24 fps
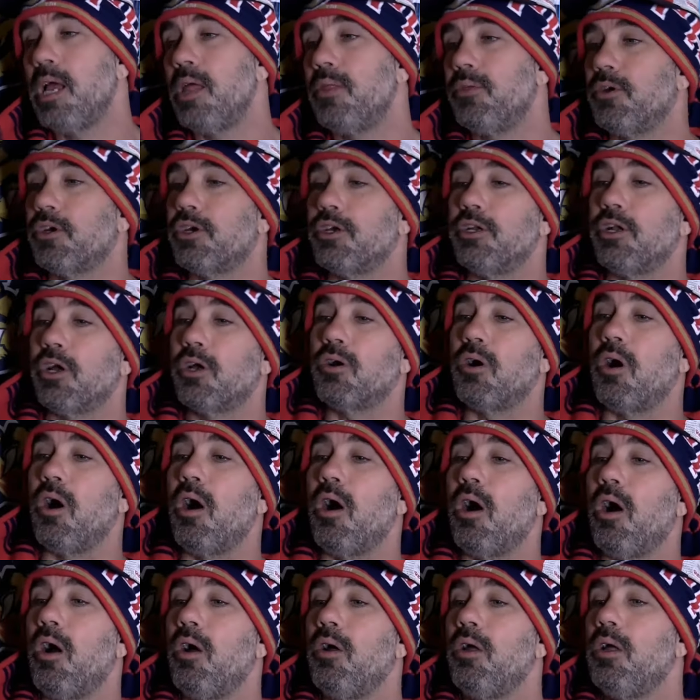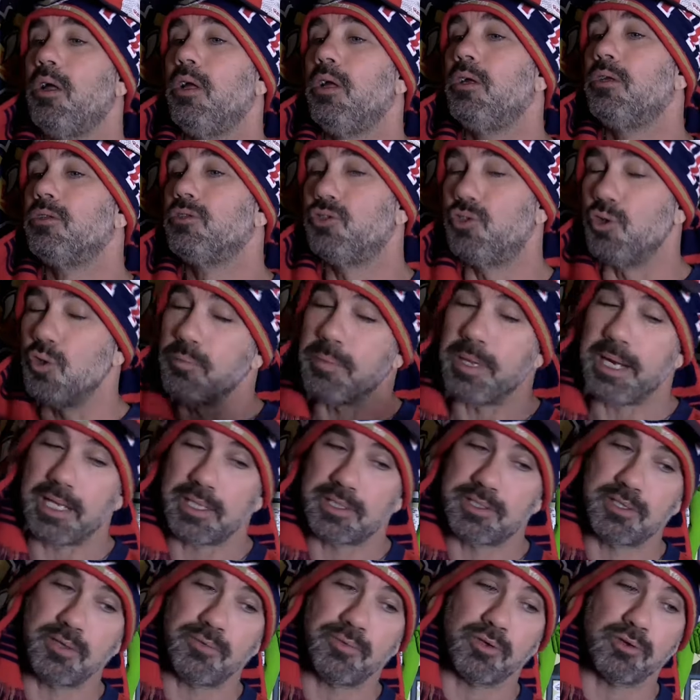They're going to call 2
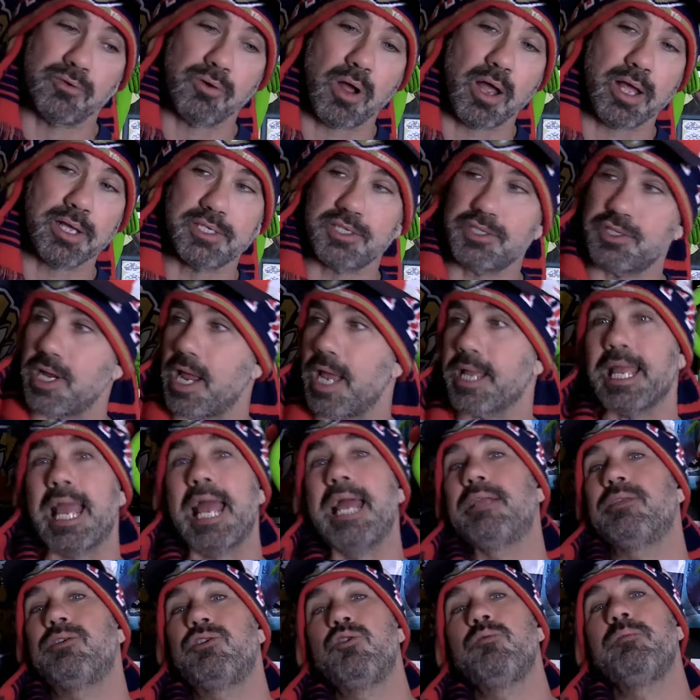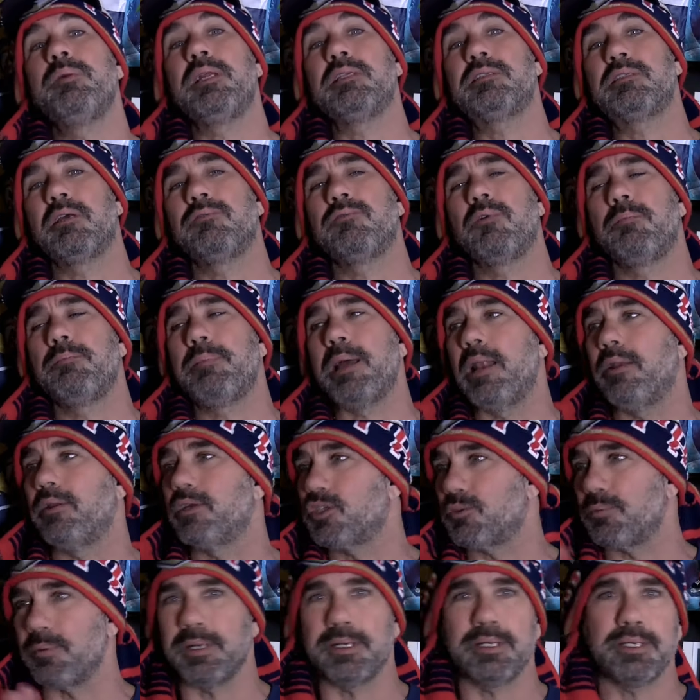minutes of the cross check and 2 minutes of
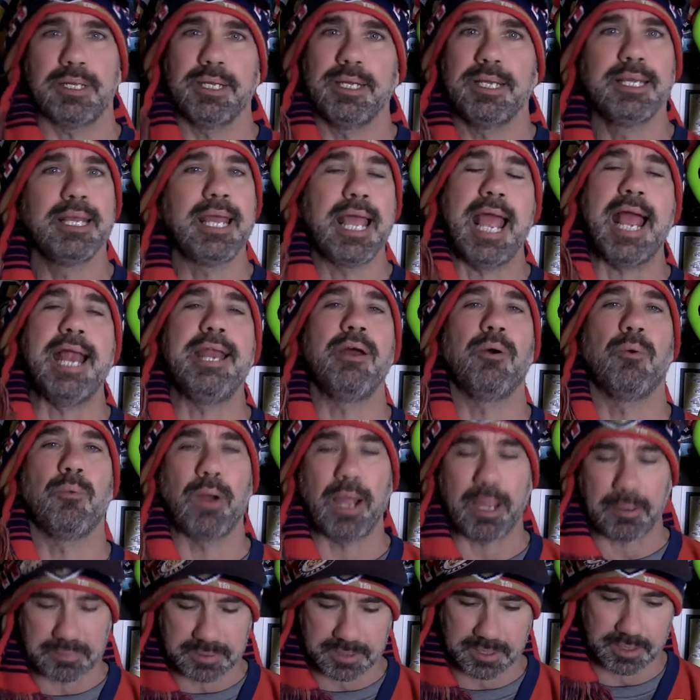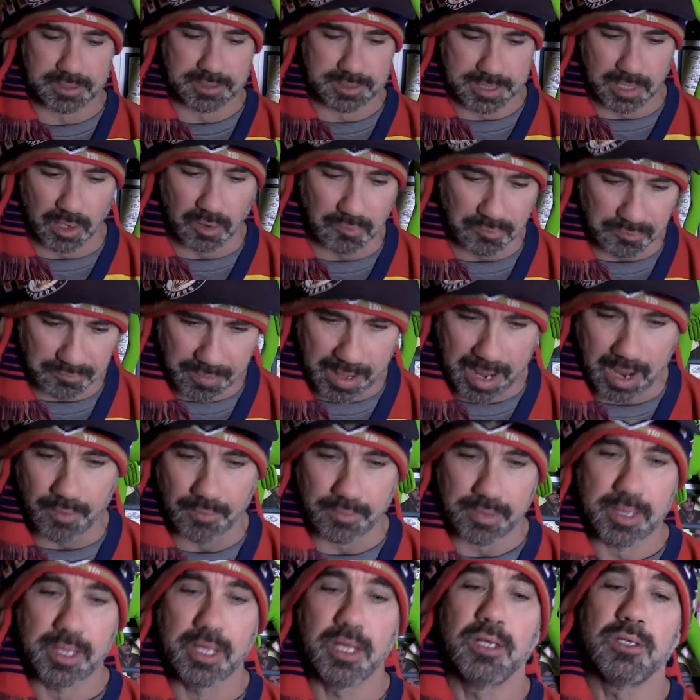embellishment, and it wipes itself
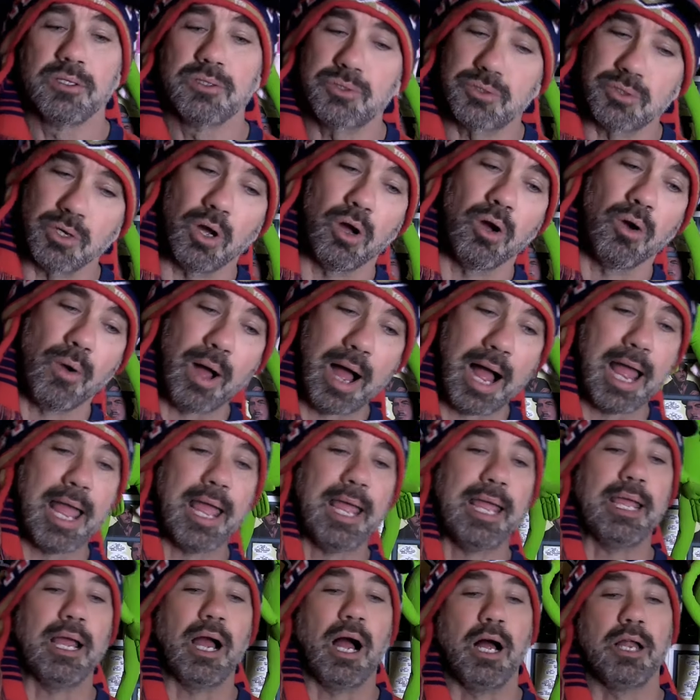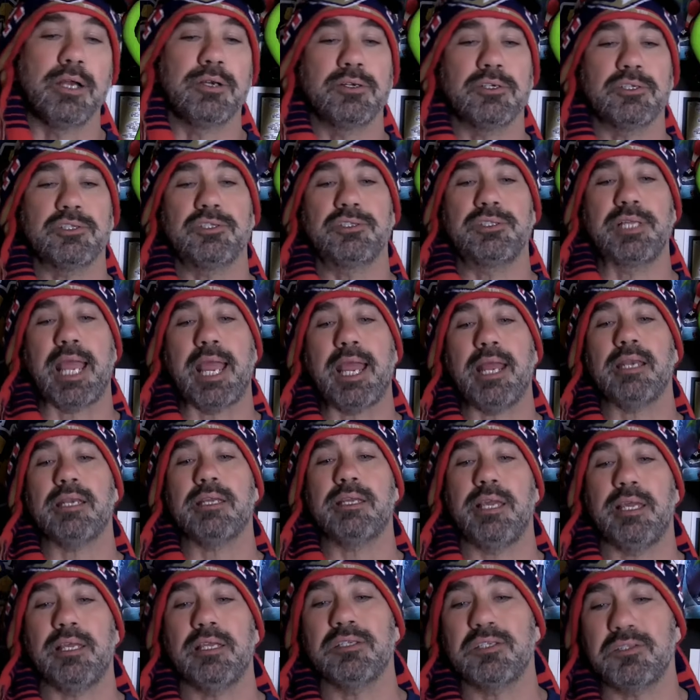out. So I understand,
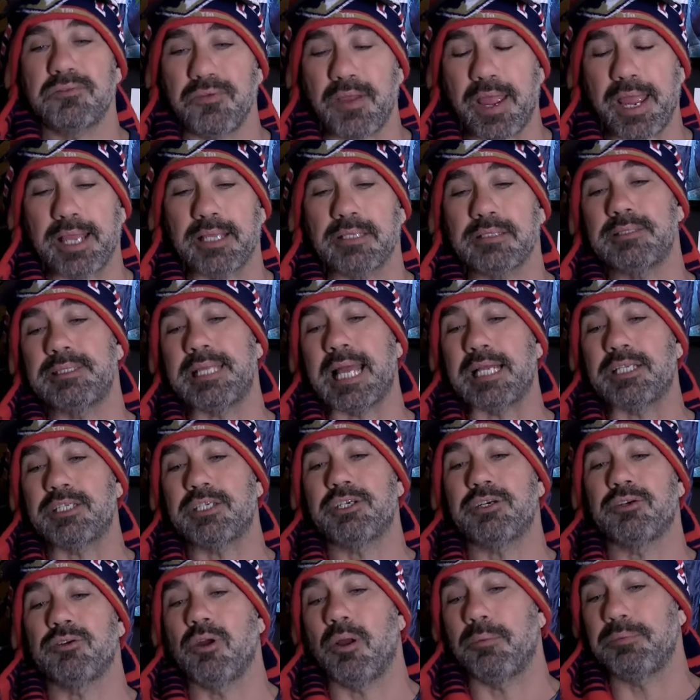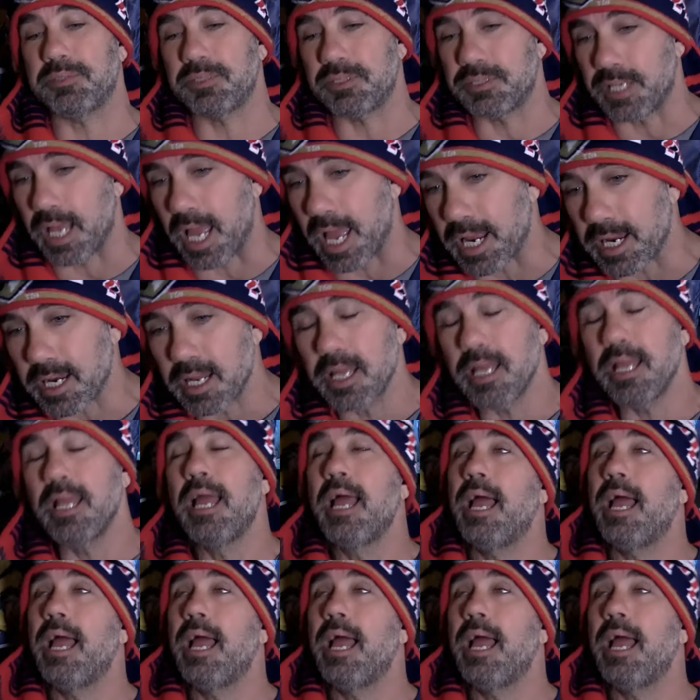Kings fans, that you're upset.